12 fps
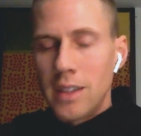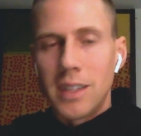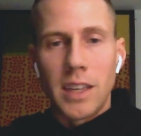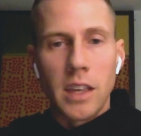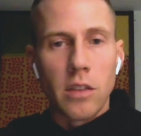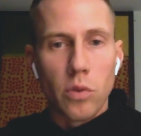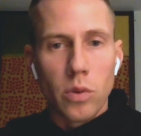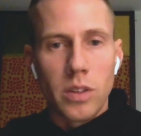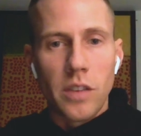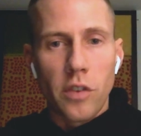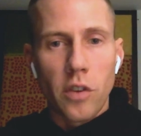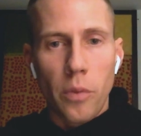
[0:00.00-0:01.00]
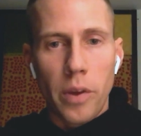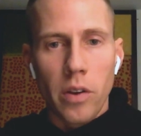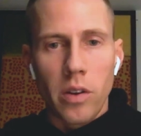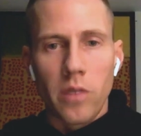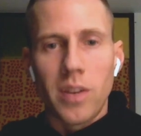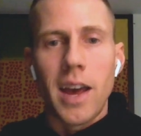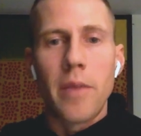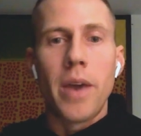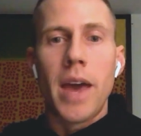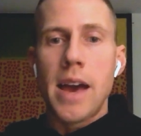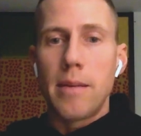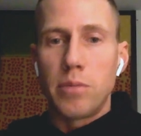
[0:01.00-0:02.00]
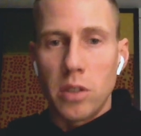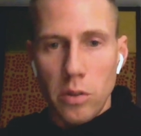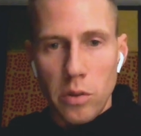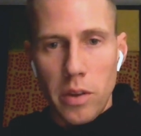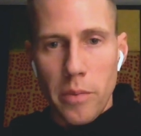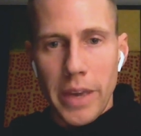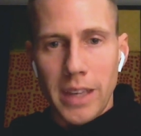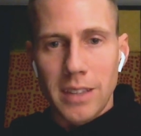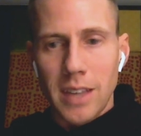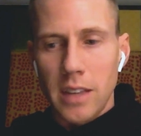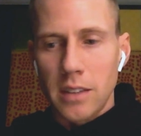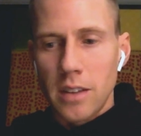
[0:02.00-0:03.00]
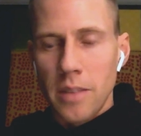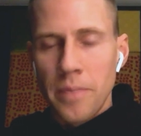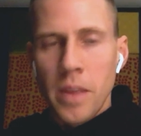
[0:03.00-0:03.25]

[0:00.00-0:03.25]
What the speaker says: to get through a difficult period of time absolutely makes sense.